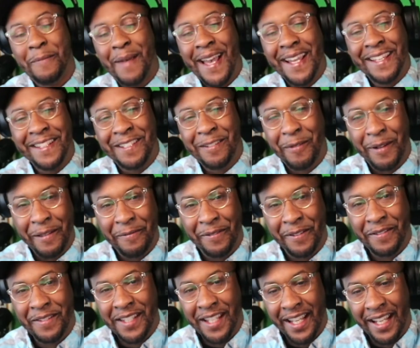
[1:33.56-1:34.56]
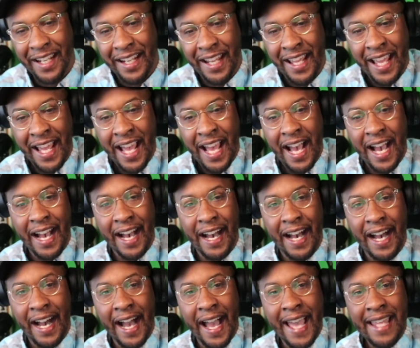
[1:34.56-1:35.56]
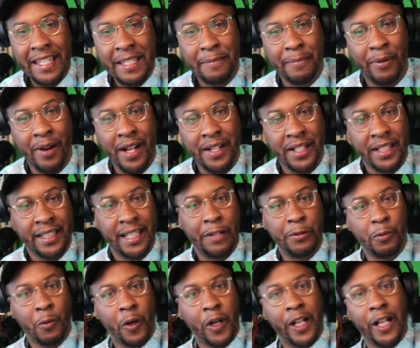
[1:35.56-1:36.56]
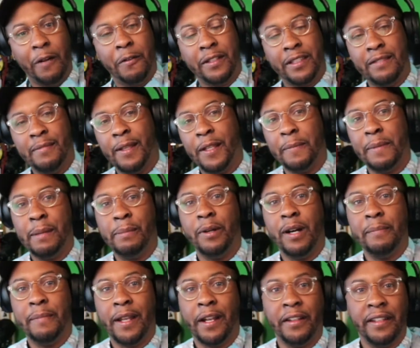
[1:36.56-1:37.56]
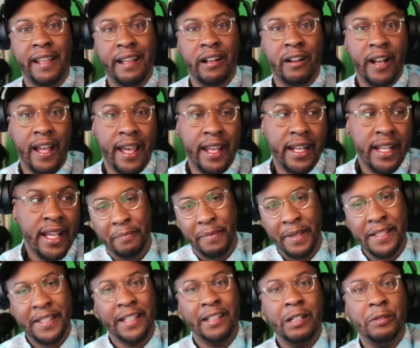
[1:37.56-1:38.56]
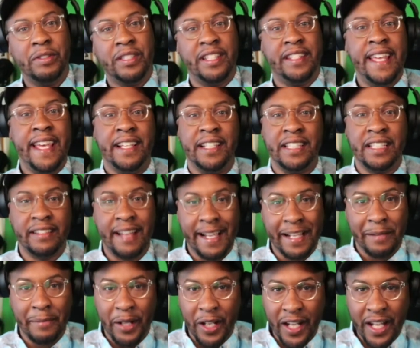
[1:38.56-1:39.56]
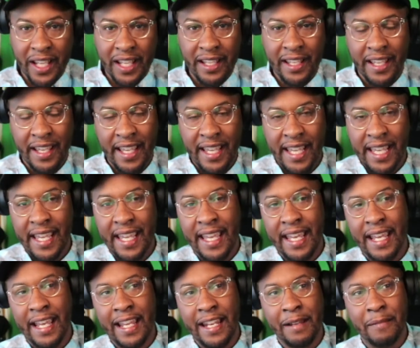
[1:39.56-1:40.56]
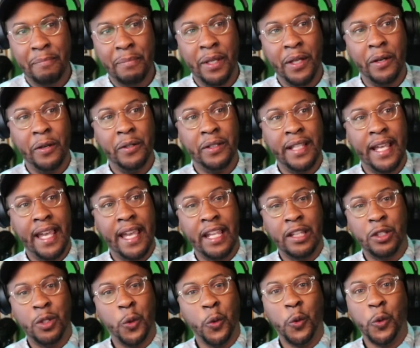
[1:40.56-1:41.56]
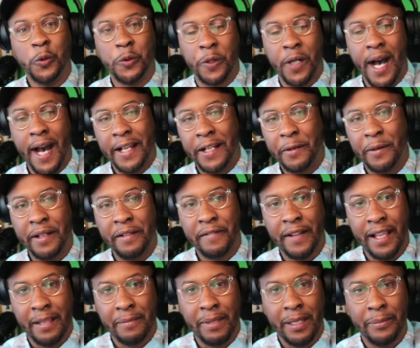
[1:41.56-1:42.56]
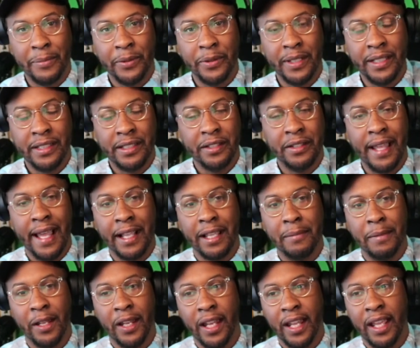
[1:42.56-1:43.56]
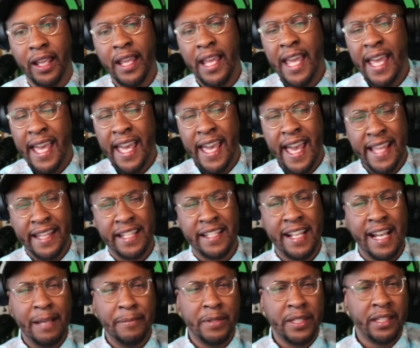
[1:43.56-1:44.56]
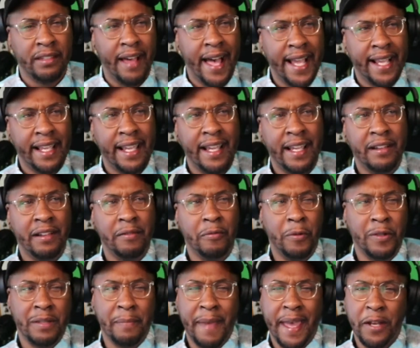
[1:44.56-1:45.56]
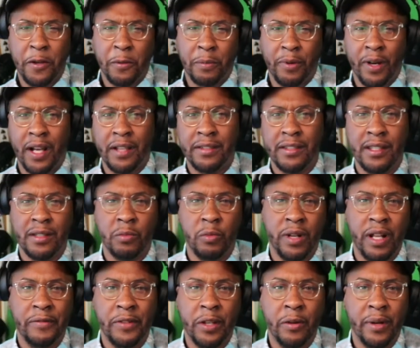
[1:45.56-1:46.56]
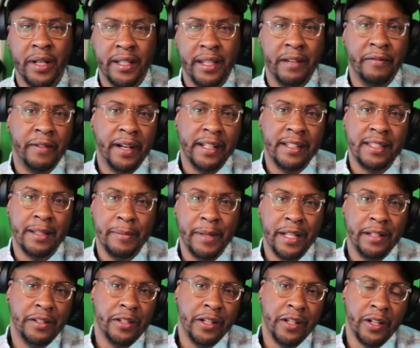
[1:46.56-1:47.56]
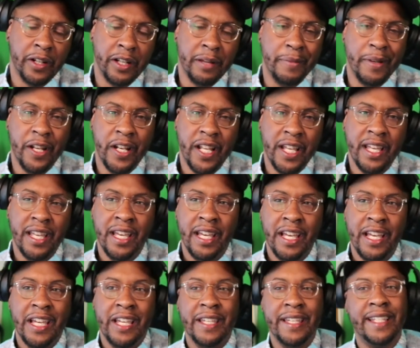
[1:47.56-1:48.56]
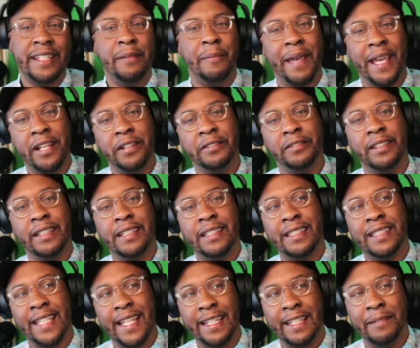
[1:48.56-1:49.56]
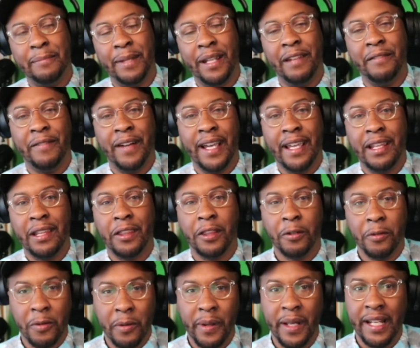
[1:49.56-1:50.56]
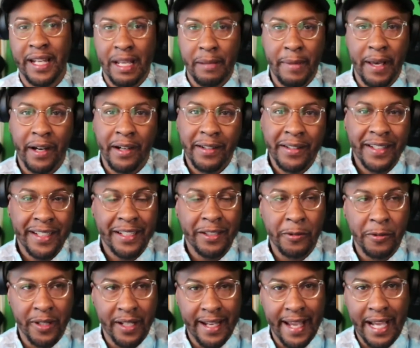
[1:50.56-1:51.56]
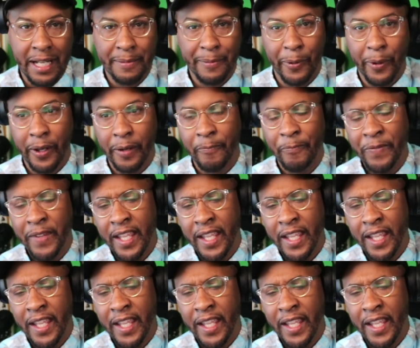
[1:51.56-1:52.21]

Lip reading: back in 2015, I had this project that I was working on with some other people I met on the internet. Basically, it was to take a Slack community and build a tool to auto-invite people into that community. At the time, Slack was a manual process. Whenever you wanted to invite someone into your community, you had to manually send them an invite through an email, through the dashboard.